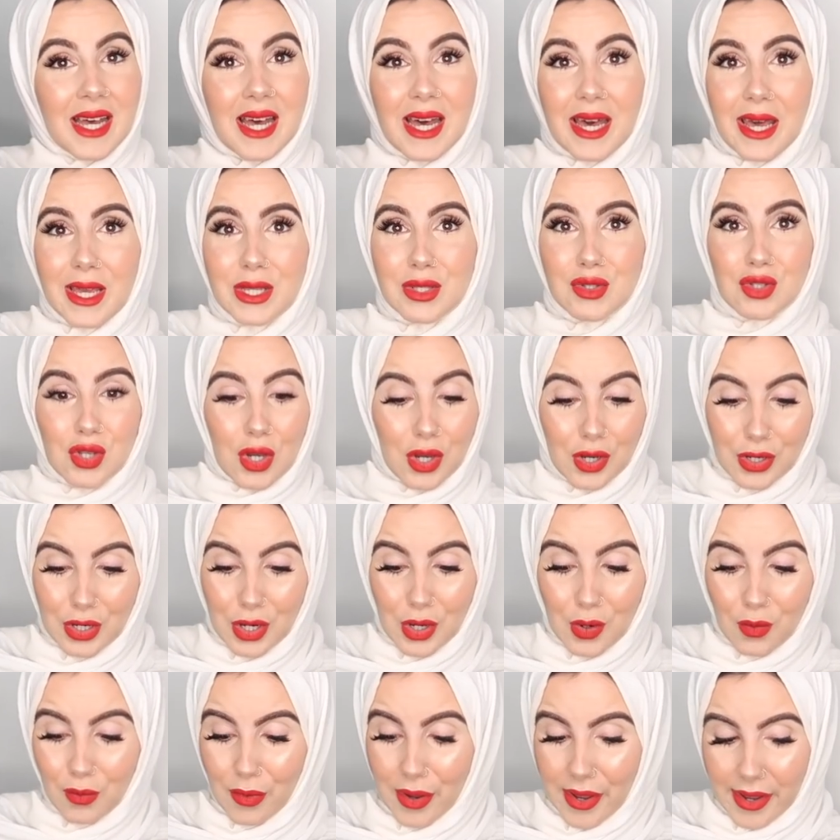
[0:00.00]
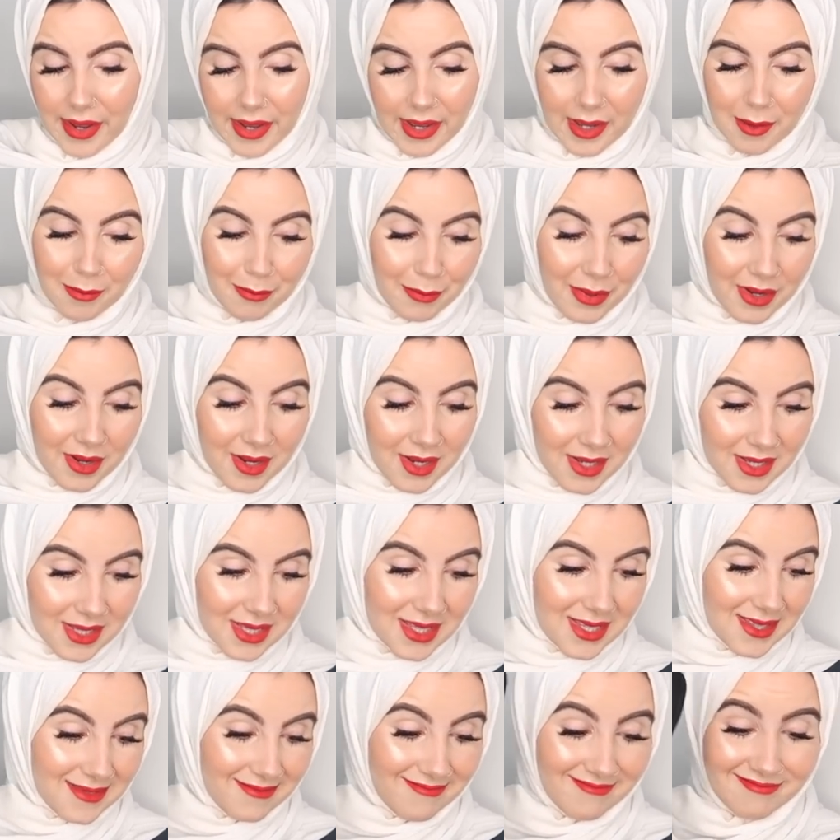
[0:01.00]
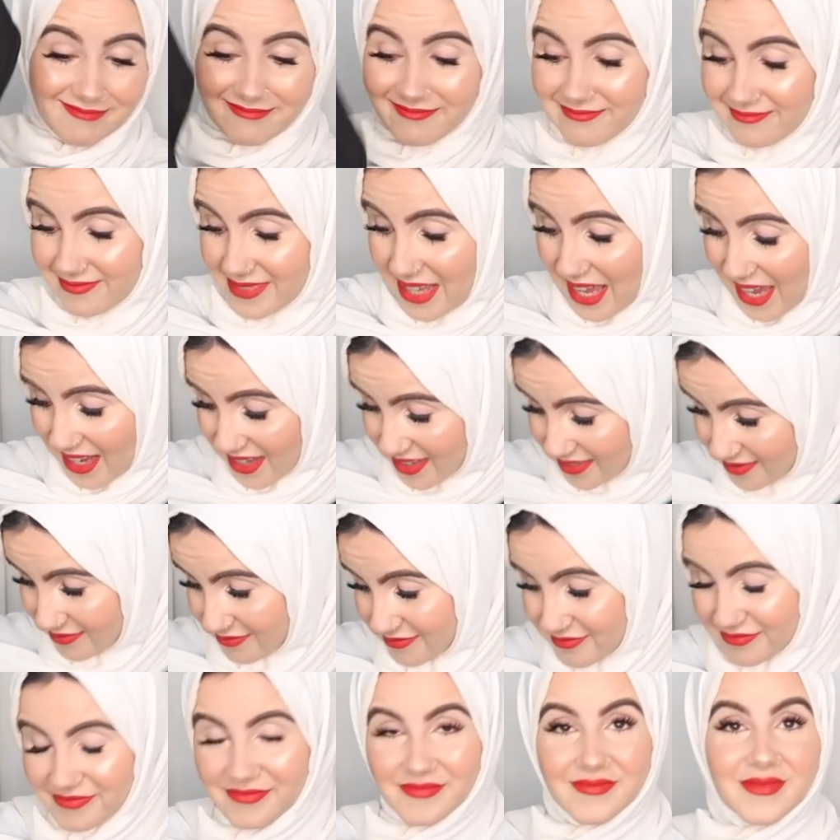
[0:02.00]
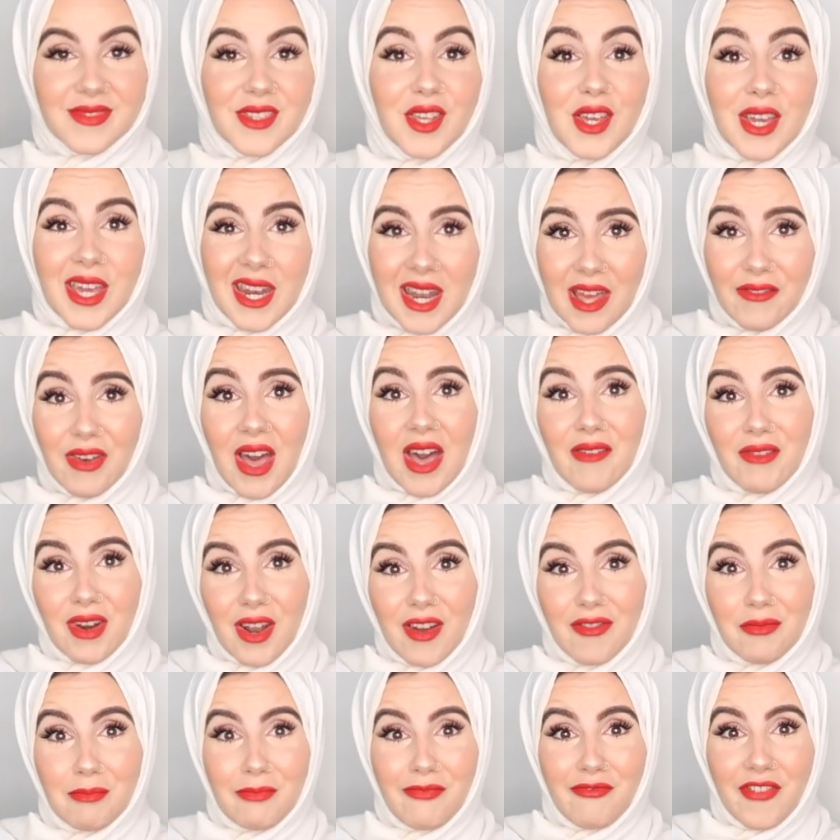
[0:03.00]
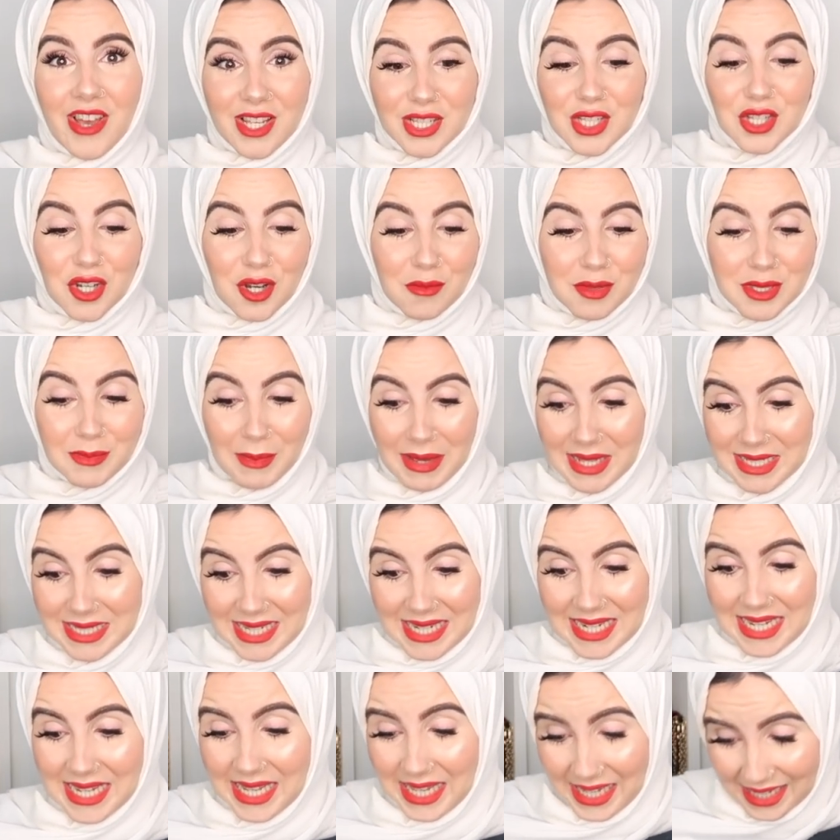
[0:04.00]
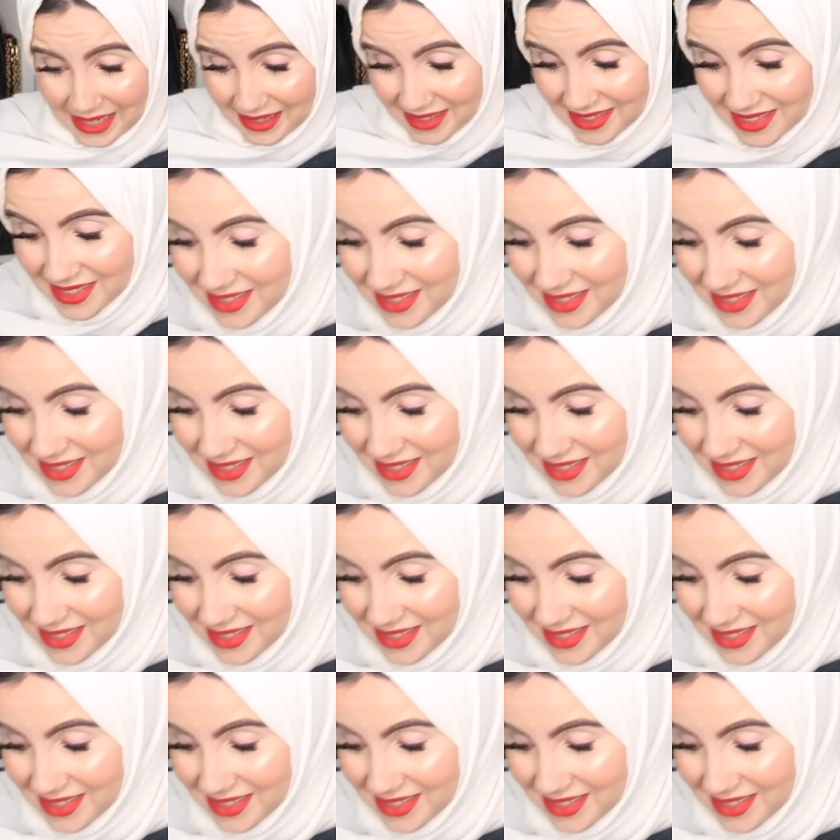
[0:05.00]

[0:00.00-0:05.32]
I don't know why, but yeah, you can never have enough vest tops basically.